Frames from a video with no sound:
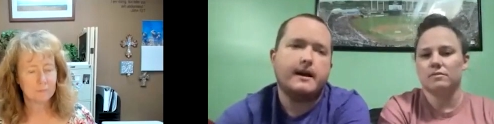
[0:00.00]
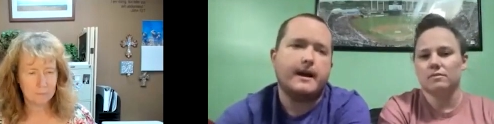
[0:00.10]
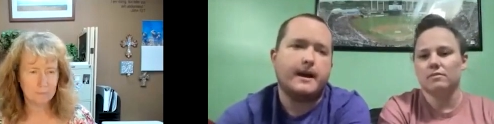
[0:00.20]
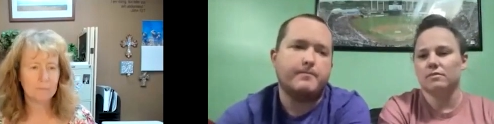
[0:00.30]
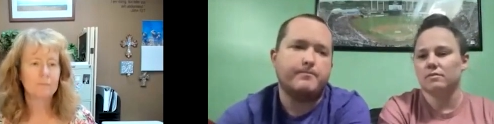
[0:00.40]

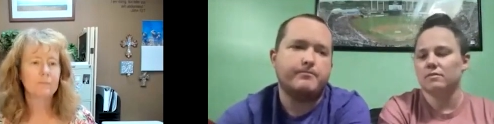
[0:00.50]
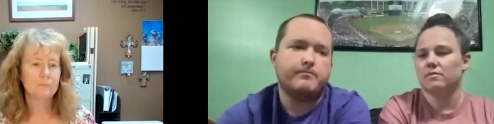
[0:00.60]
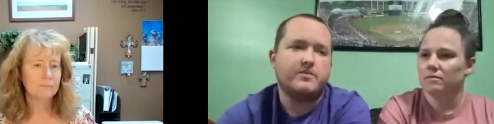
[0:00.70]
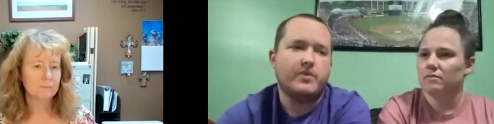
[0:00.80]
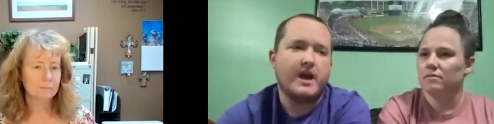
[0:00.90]
Speaker 1: um,
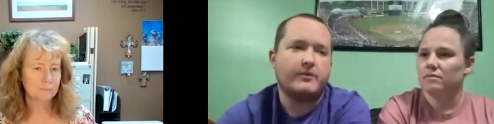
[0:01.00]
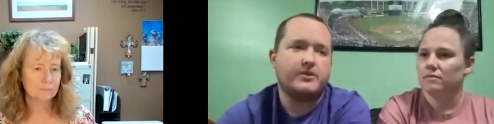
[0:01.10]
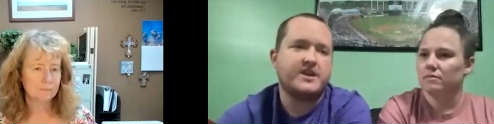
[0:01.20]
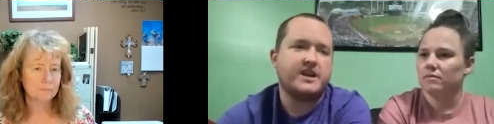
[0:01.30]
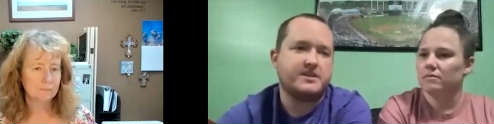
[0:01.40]
have
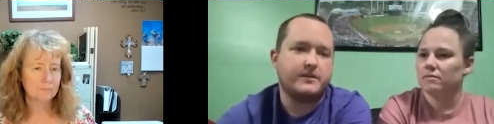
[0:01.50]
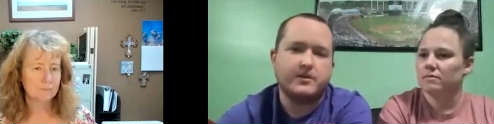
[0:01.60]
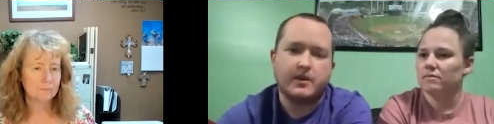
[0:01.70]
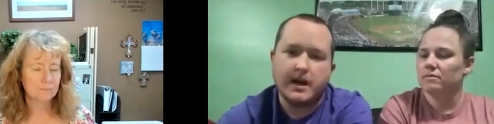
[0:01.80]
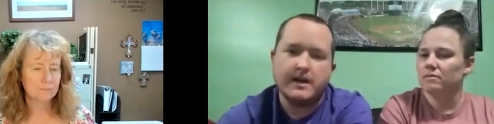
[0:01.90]
rejection of
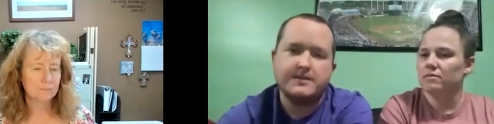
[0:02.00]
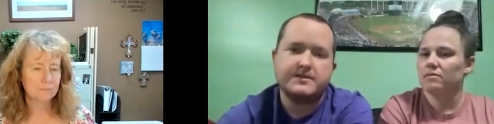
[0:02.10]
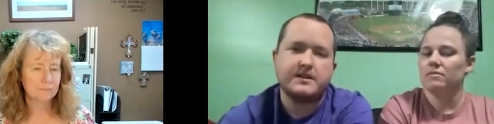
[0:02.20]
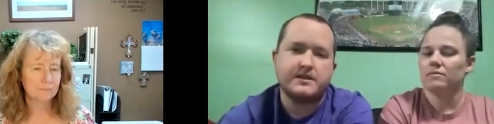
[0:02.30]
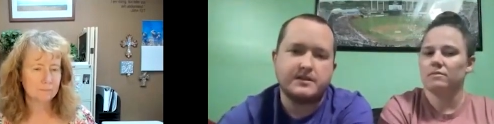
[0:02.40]
either us
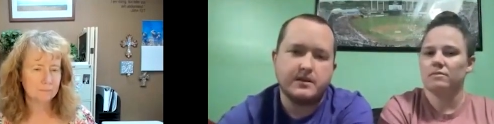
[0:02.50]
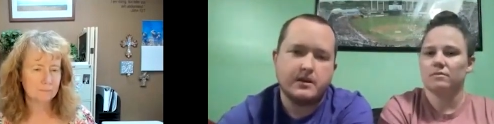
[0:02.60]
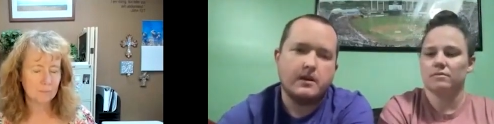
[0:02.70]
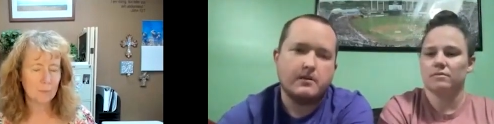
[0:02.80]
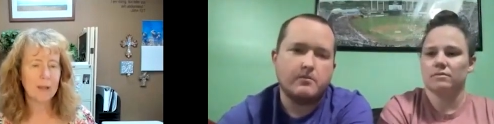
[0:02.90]
and
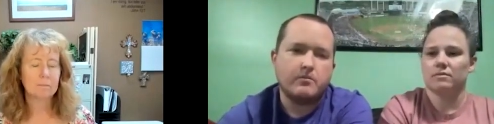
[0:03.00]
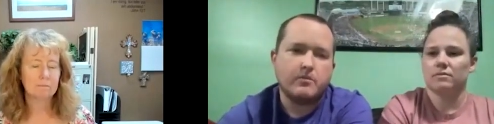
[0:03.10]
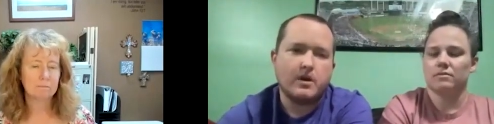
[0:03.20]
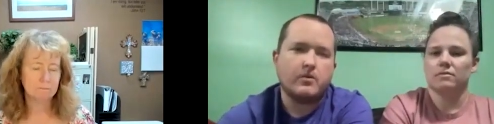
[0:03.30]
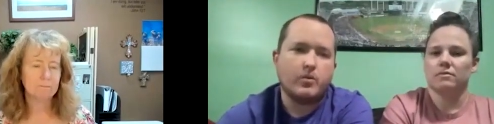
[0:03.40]
right
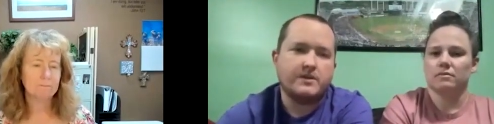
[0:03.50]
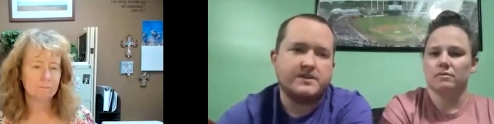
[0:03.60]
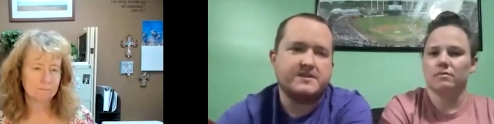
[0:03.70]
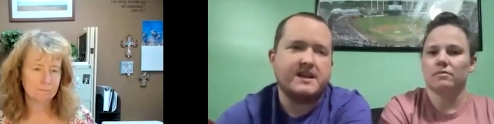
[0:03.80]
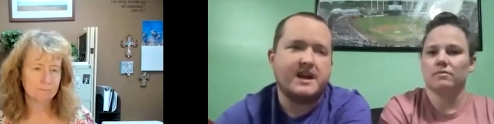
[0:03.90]
want to
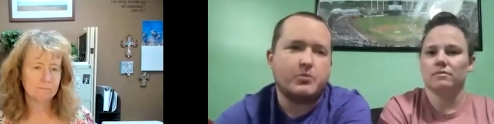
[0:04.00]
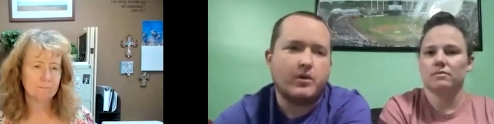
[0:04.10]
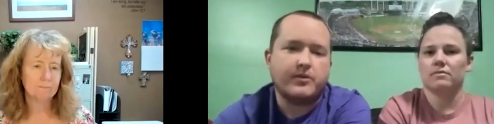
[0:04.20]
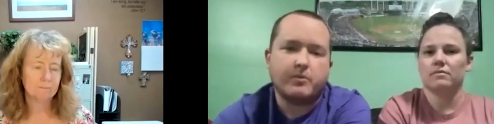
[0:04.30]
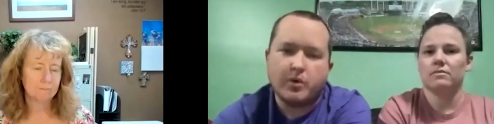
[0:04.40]
seek out more
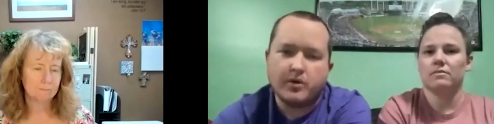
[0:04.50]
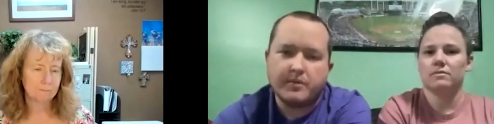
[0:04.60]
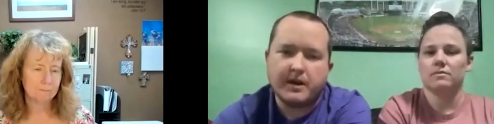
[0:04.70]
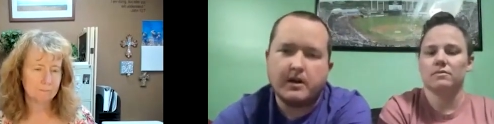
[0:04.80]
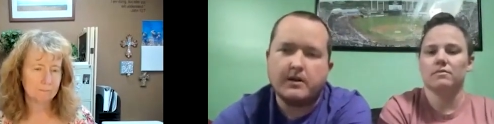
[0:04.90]
of their birth
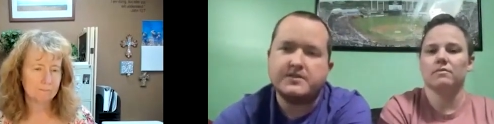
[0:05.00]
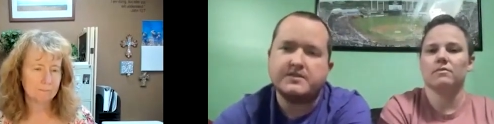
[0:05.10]
parents.